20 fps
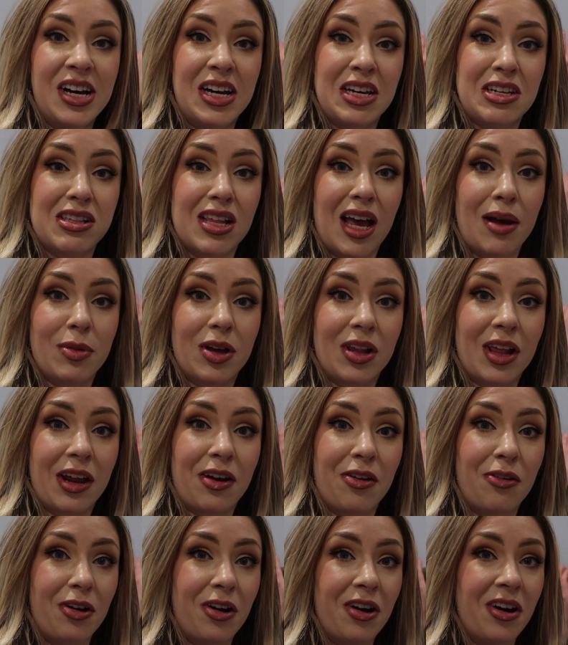slap the lid
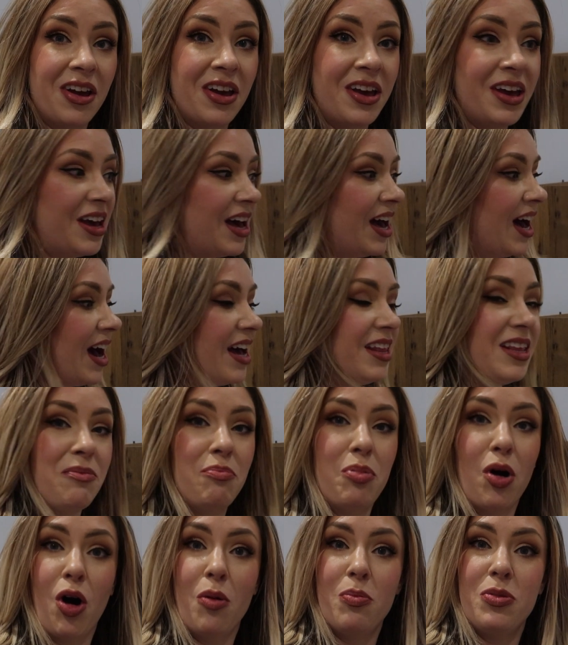on her, and then
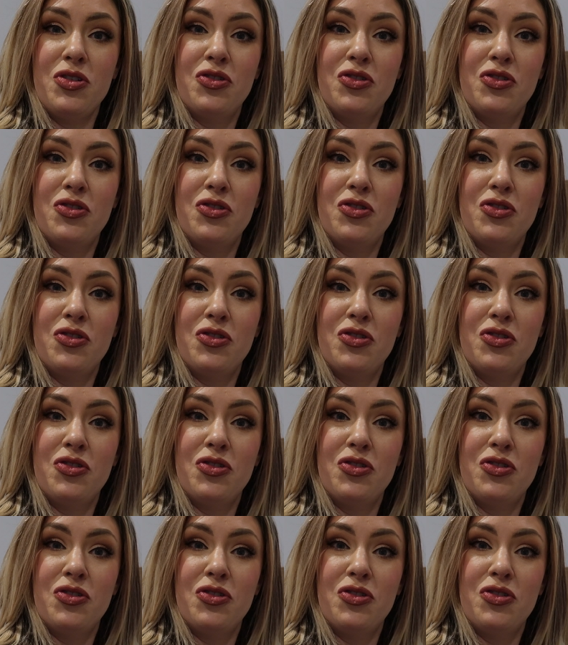pop the